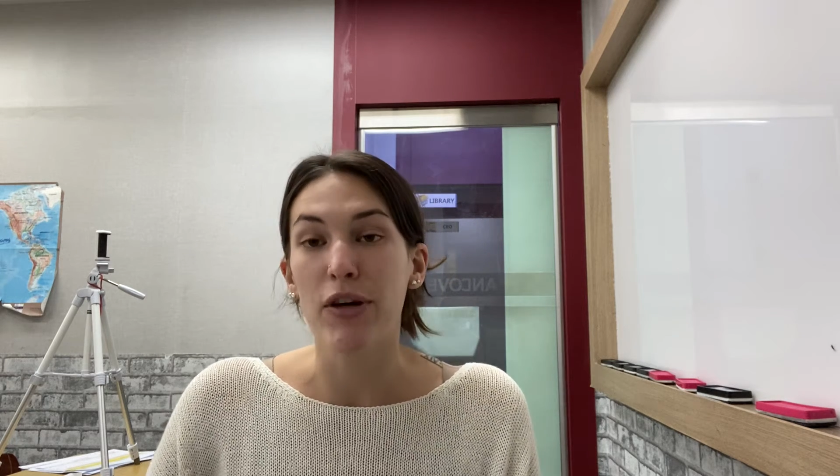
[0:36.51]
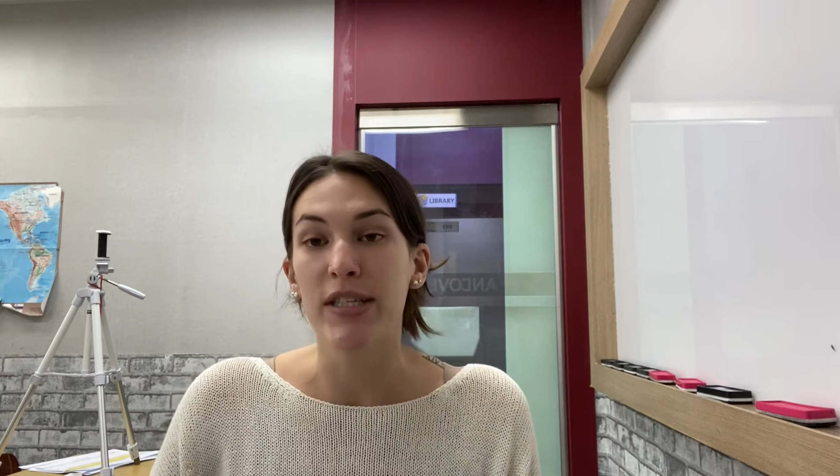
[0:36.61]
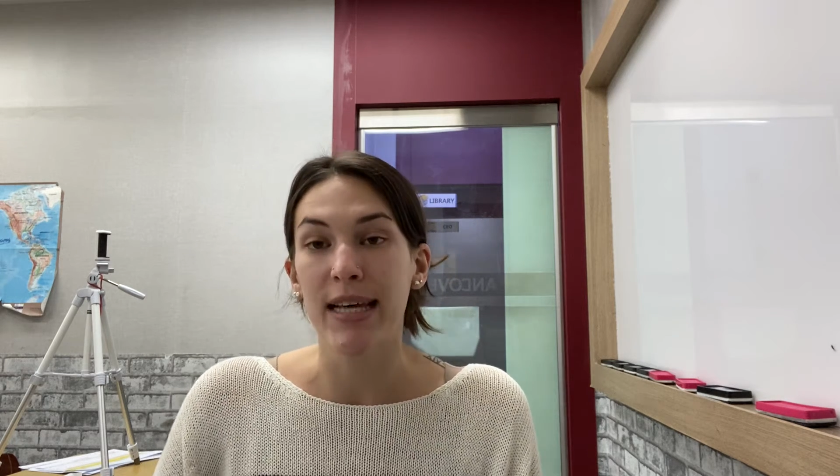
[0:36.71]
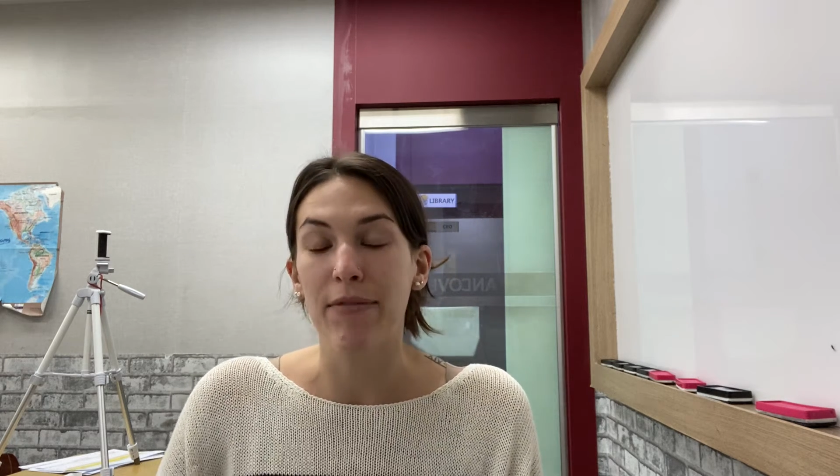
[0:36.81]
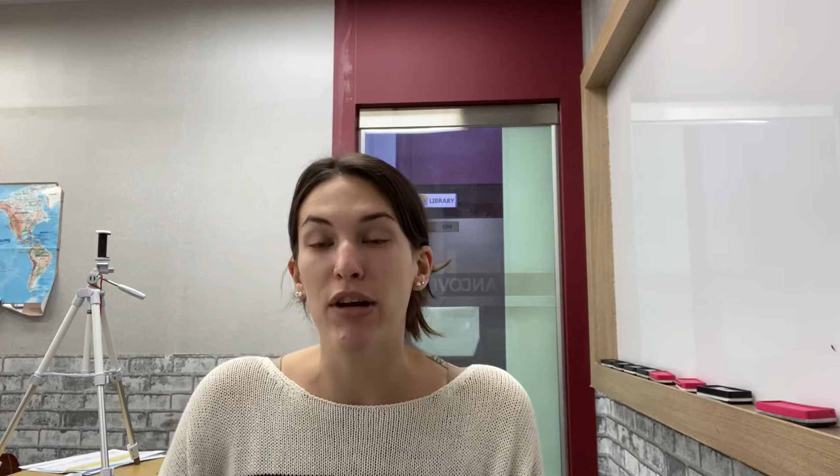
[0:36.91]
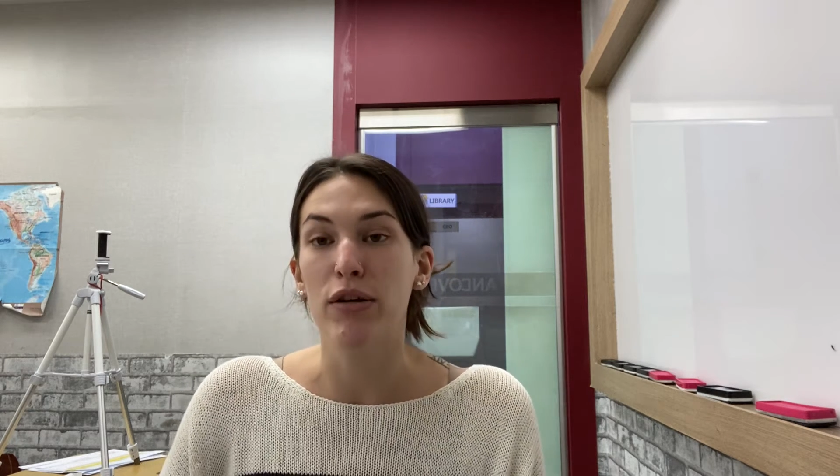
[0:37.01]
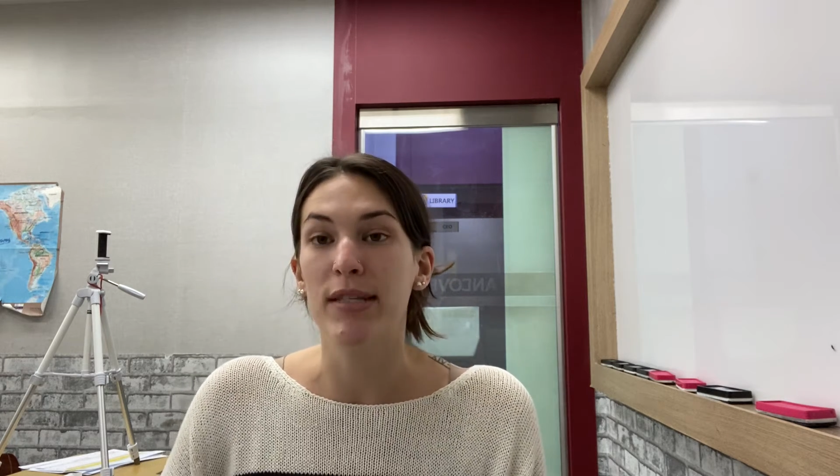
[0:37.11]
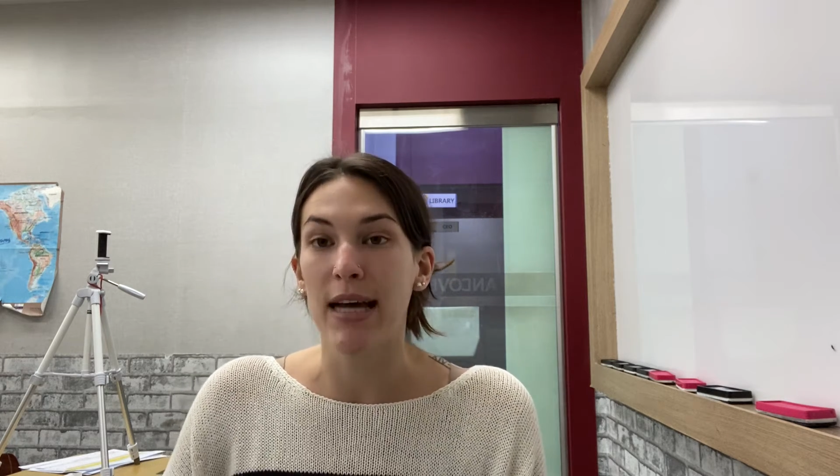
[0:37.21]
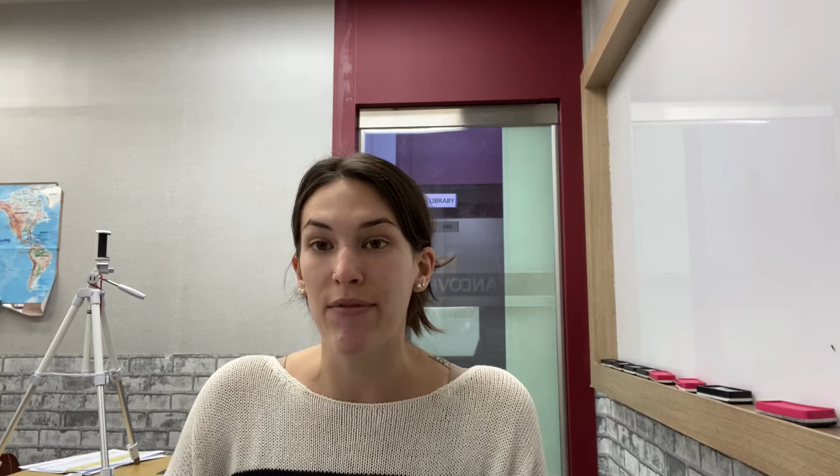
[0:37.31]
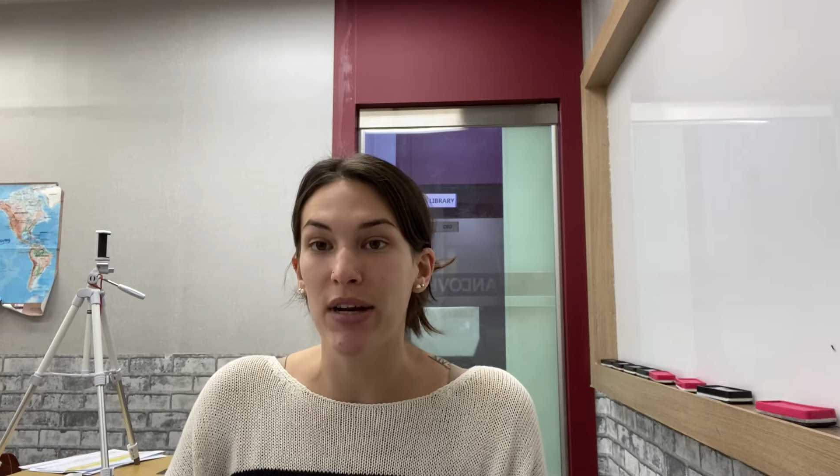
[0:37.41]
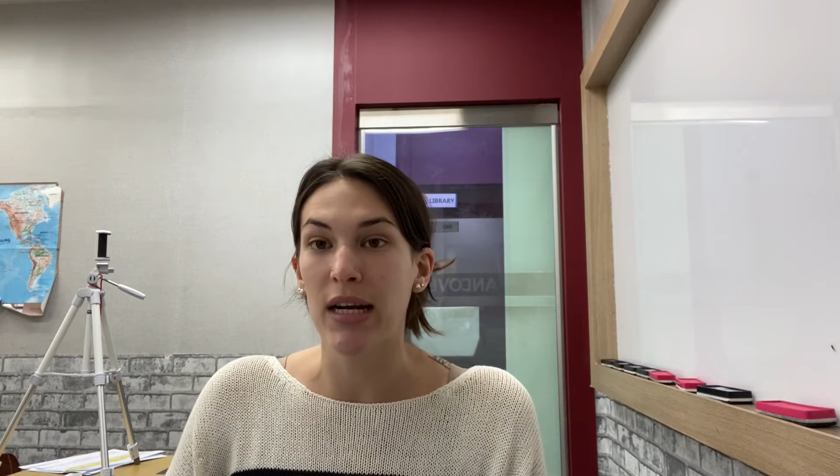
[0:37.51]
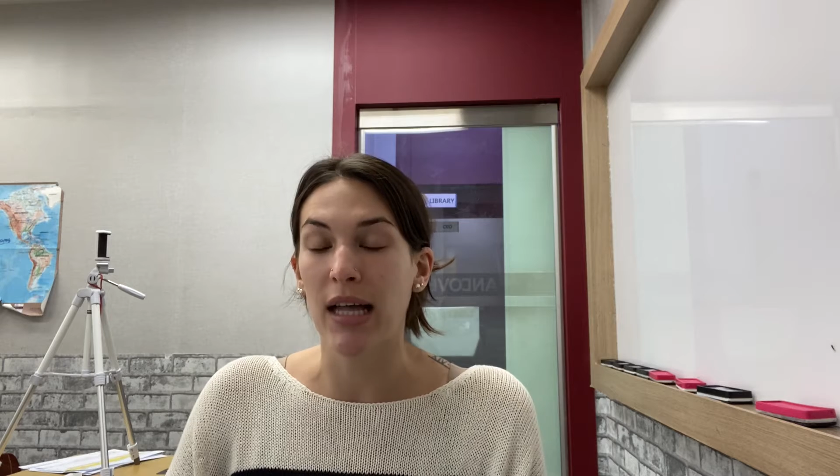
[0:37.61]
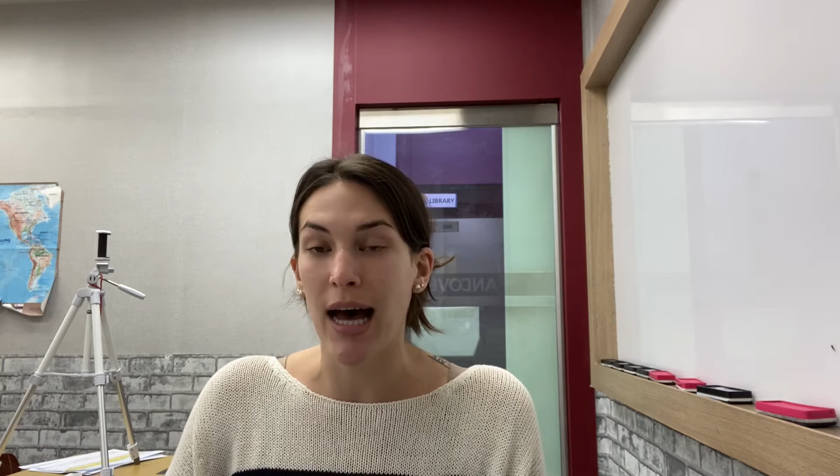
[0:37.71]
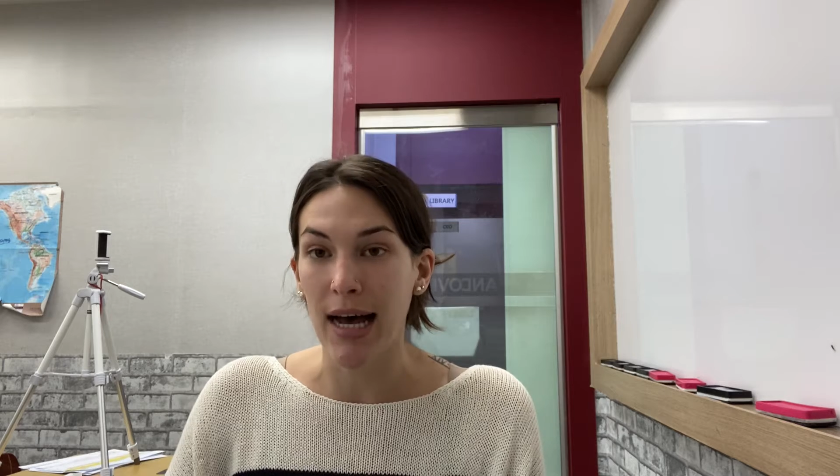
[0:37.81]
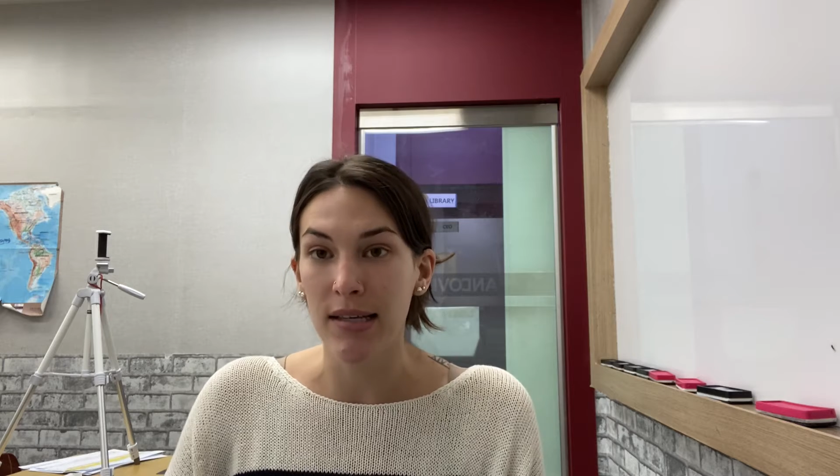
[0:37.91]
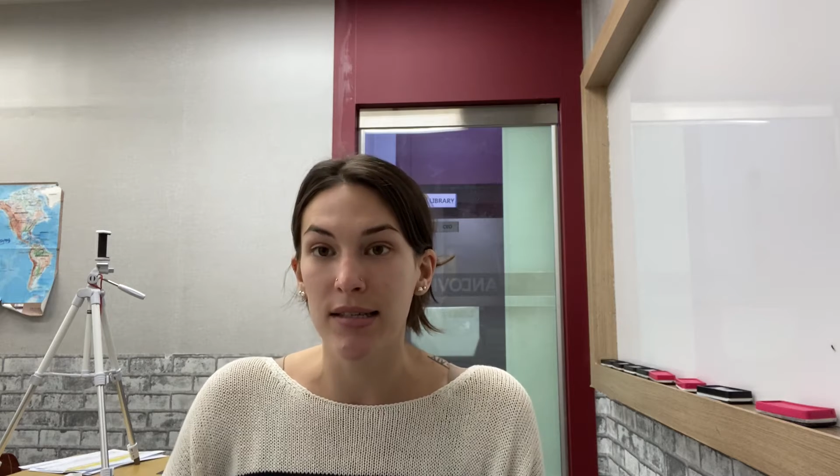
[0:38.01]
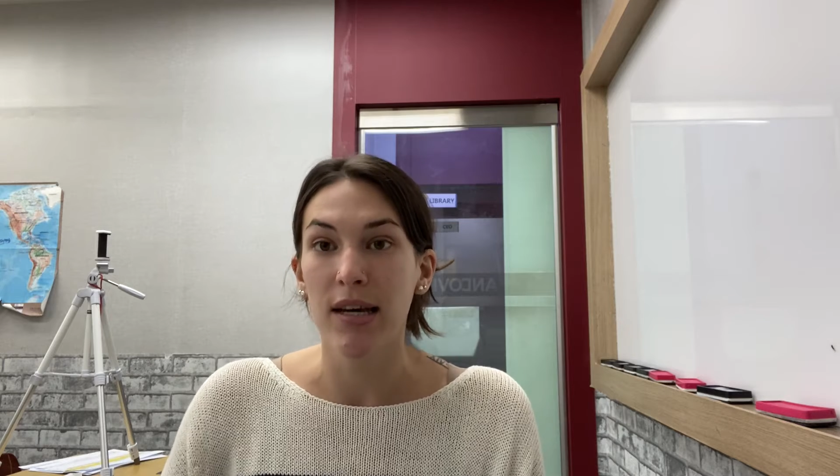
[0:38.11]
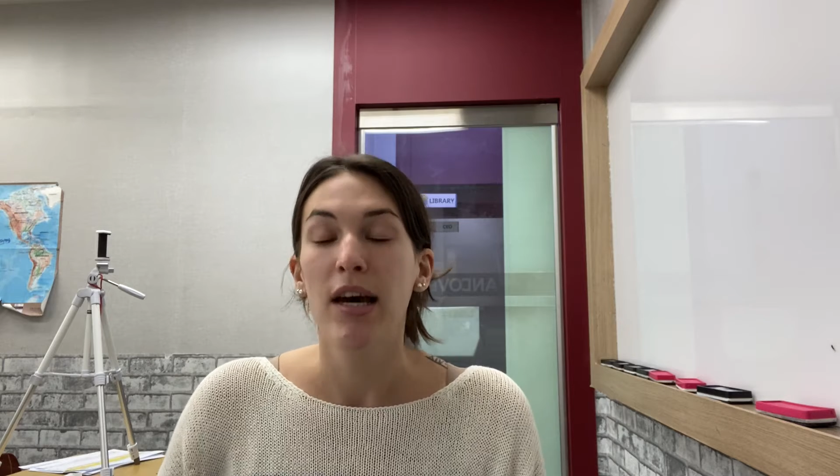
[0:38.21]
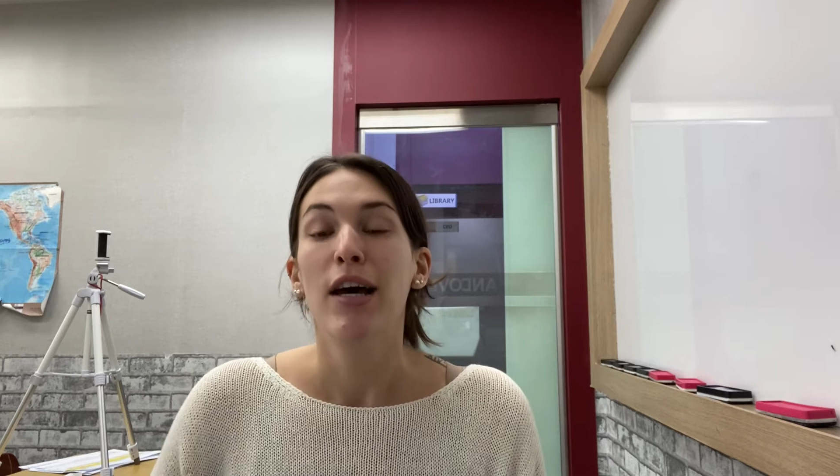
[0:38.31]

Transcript: for 707 class.